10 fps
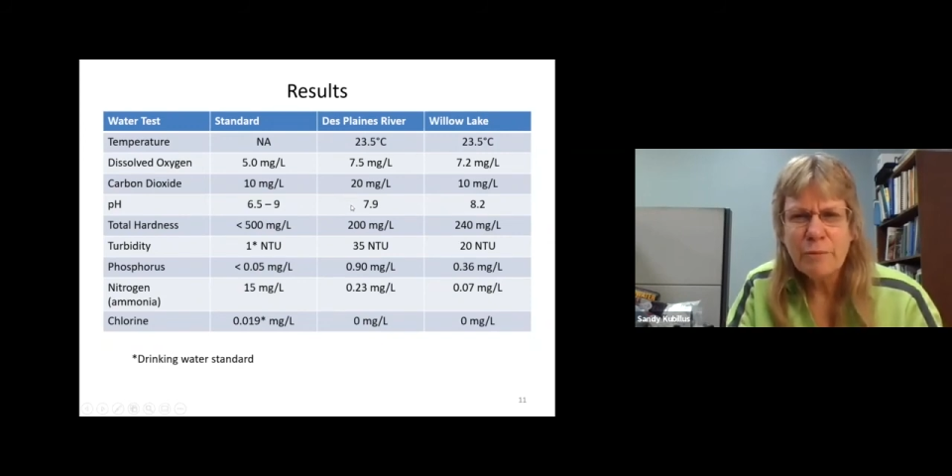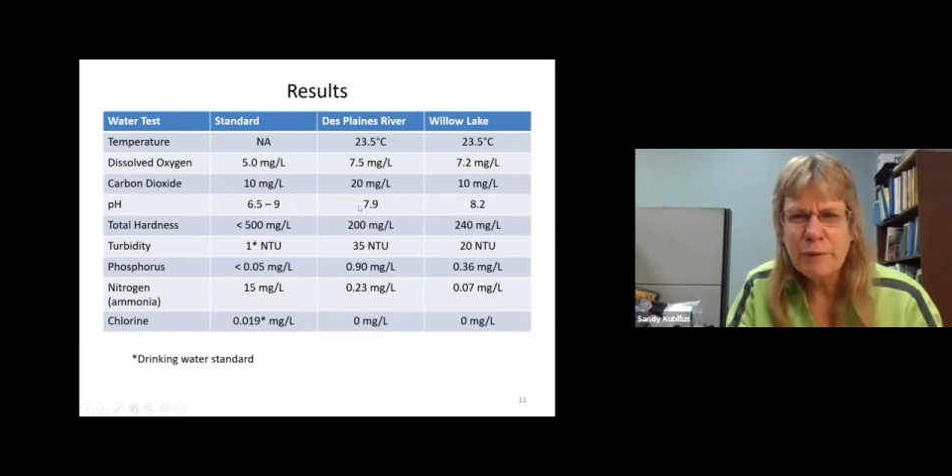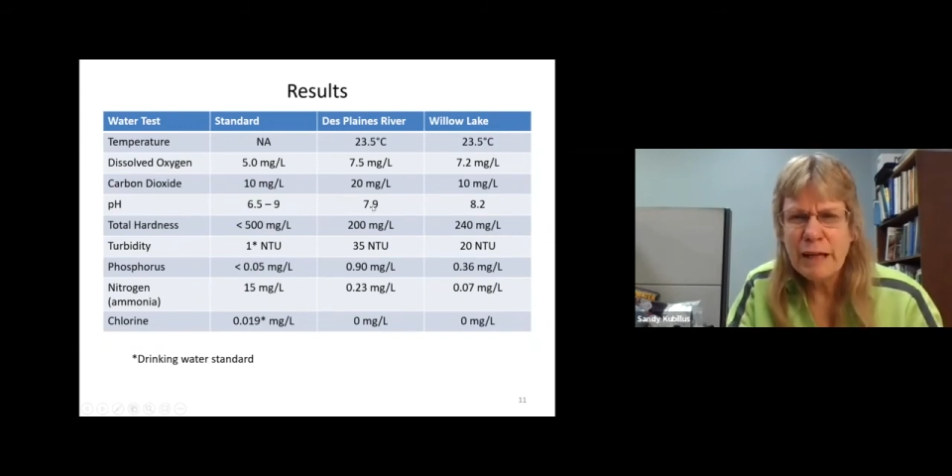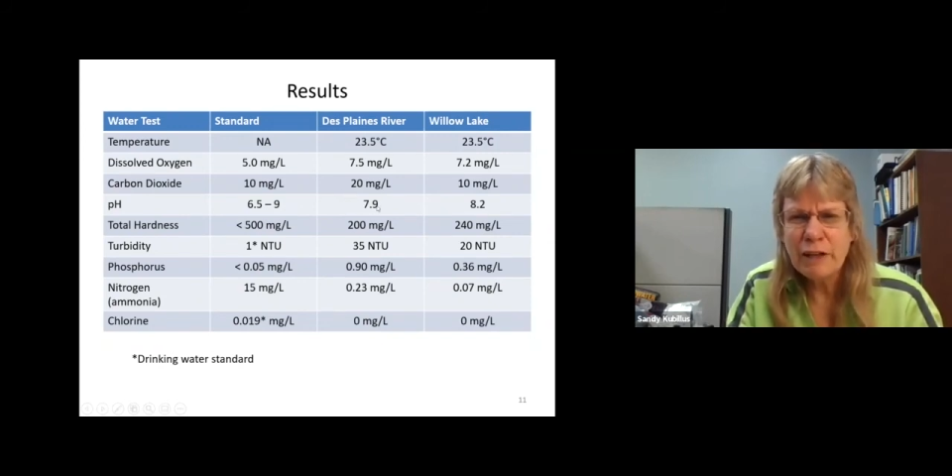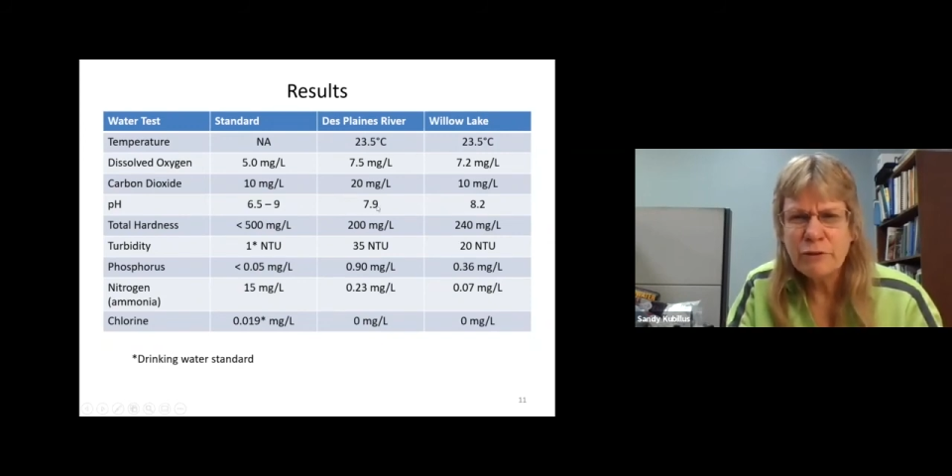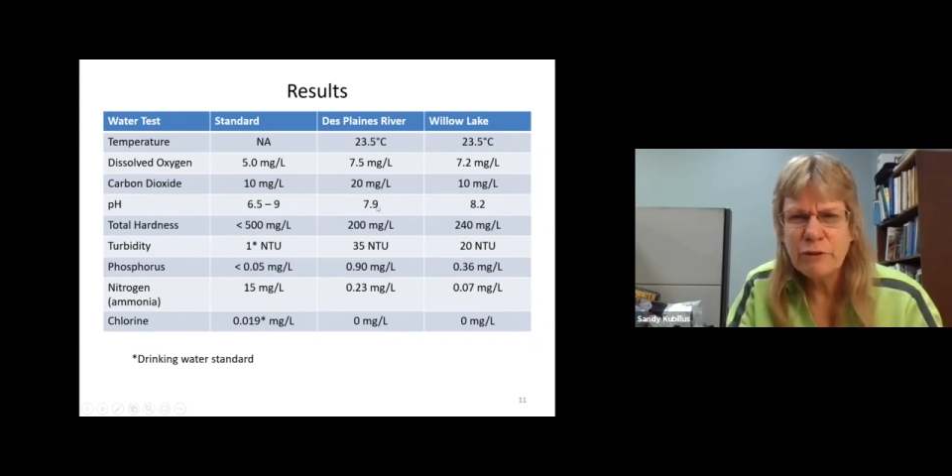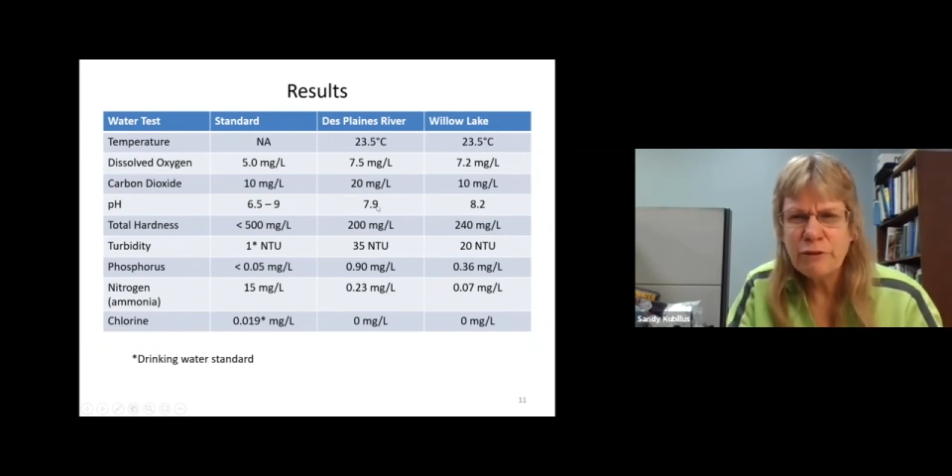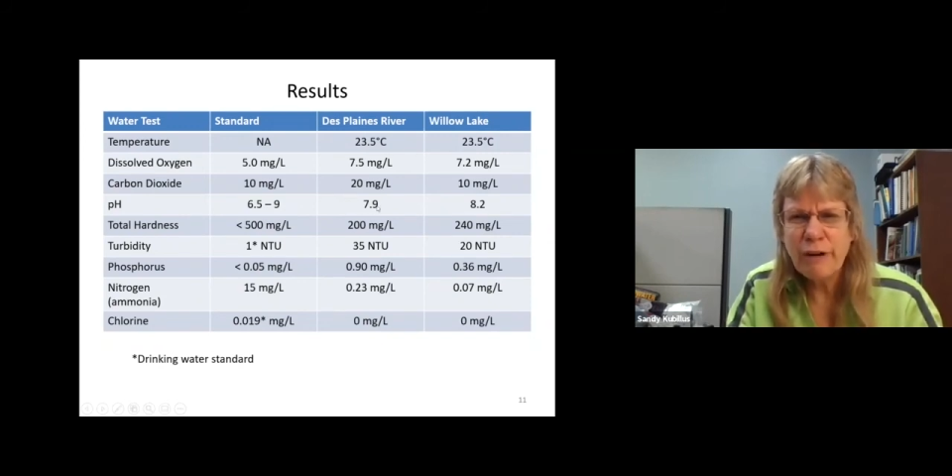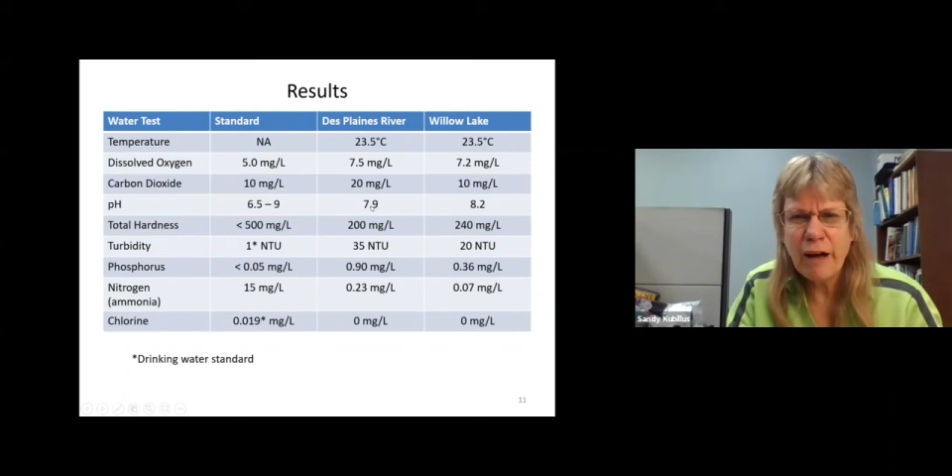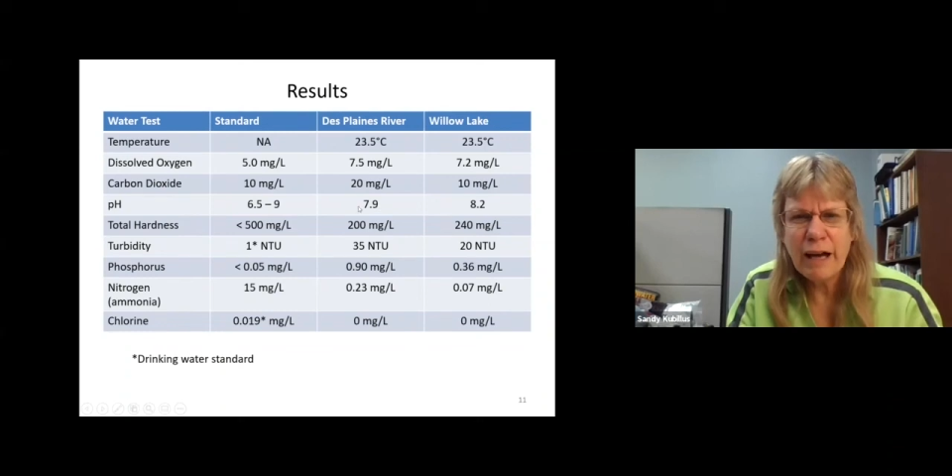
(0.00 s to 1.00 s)
pH
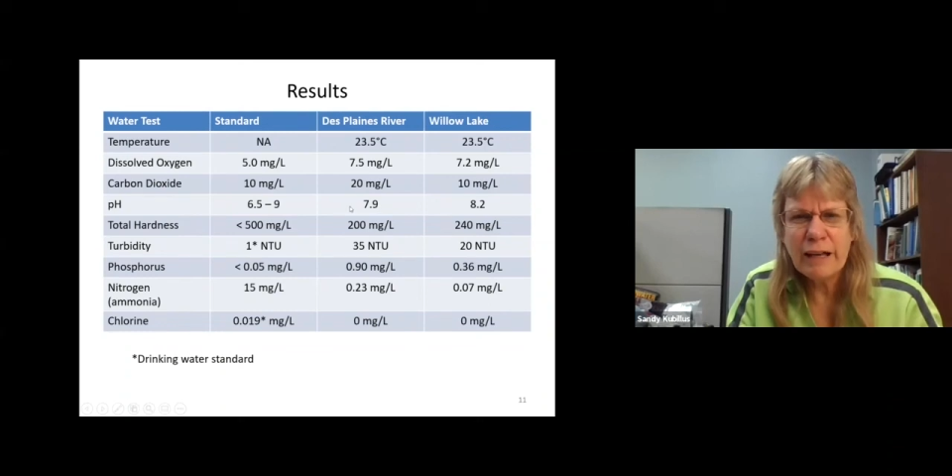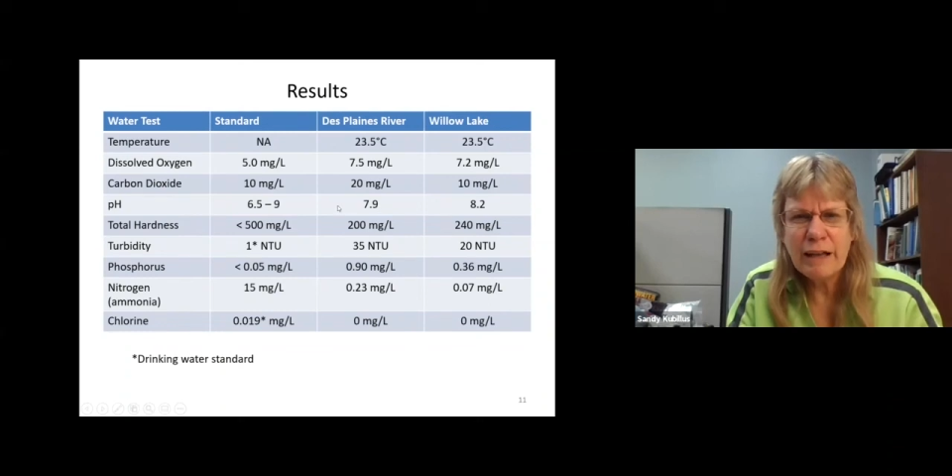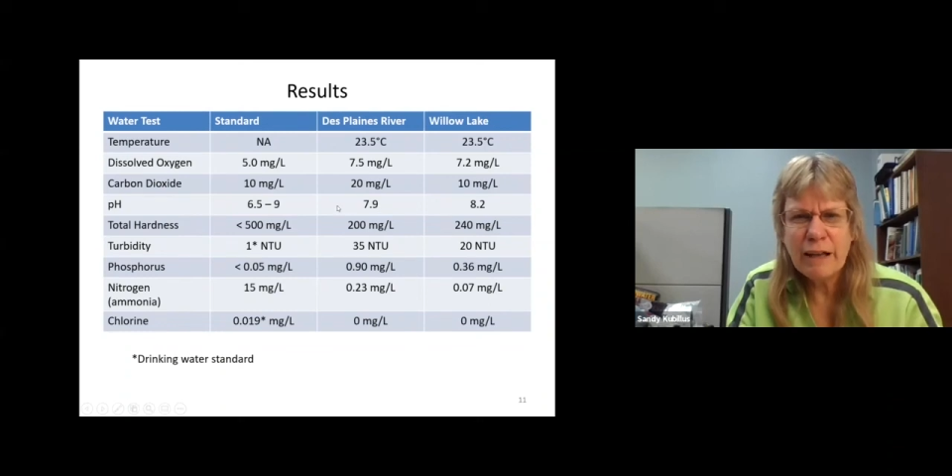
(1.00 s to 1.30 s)
was fine.